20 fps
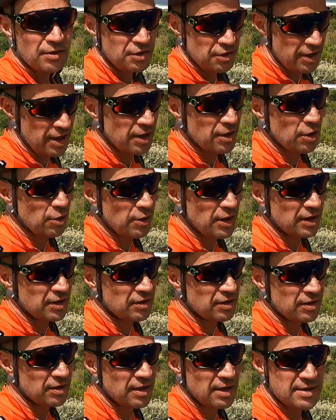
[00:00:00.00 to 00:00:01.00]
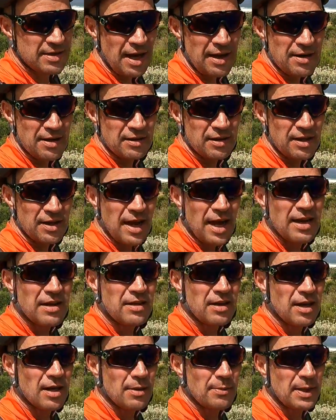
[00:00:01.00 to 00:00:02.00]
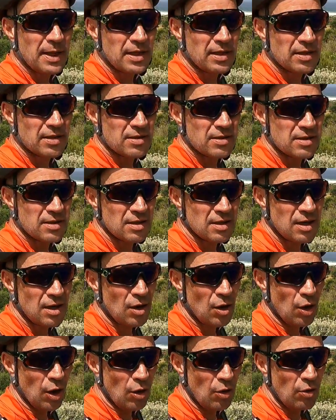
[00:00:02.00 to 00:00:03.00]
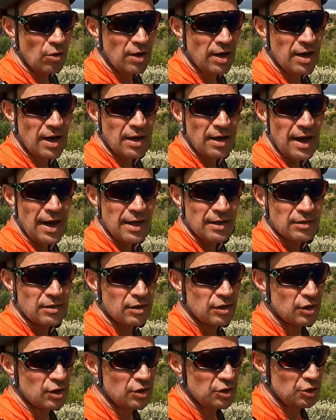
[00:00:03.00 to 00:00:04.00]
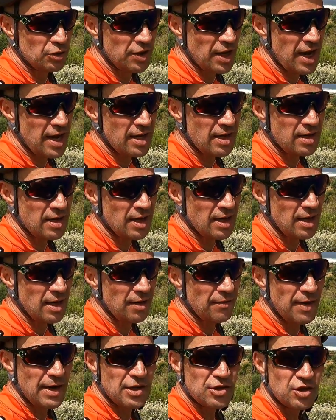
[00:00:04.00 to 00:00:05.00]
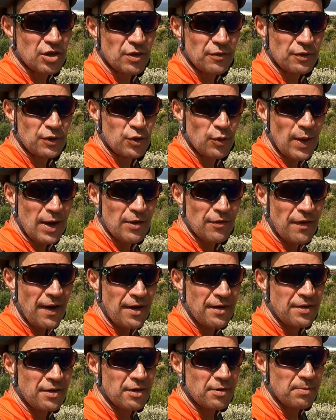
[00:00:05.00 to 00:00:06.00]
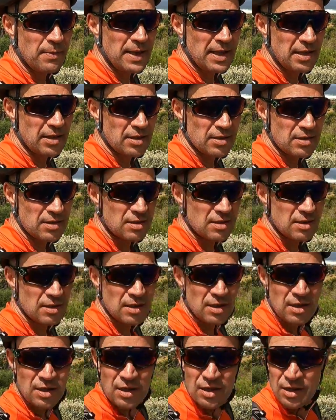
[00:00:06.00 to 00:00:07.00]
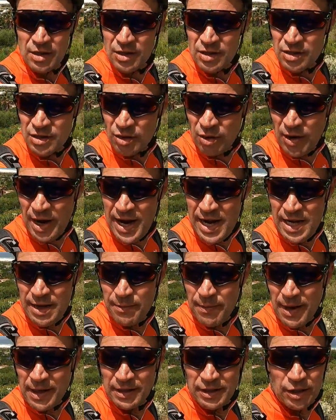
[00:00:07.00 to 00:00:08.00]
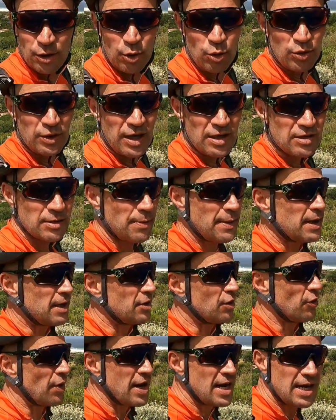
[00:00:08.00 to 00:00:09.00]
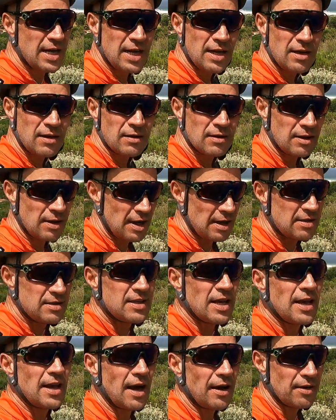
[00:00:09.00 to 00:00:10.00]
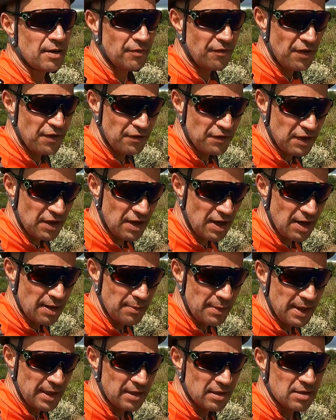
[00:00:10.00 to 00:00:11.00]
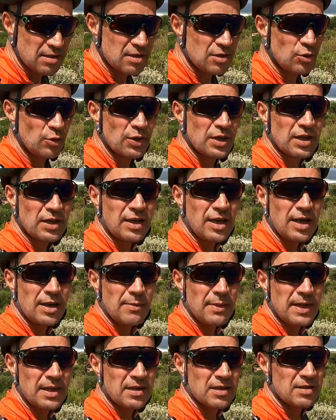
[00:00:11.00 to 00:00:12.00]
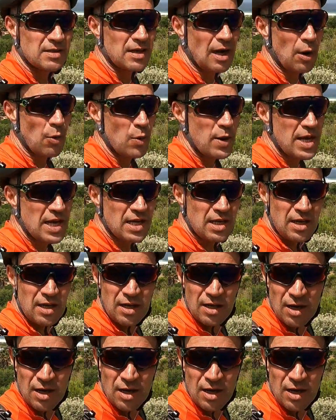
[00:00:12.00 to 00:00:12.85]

you can do it. It's 109 kilometers long and you gain elevation of 1200 meters. So anybody who does a bit training, let's say 150 kilometers, 200 kilometers a week,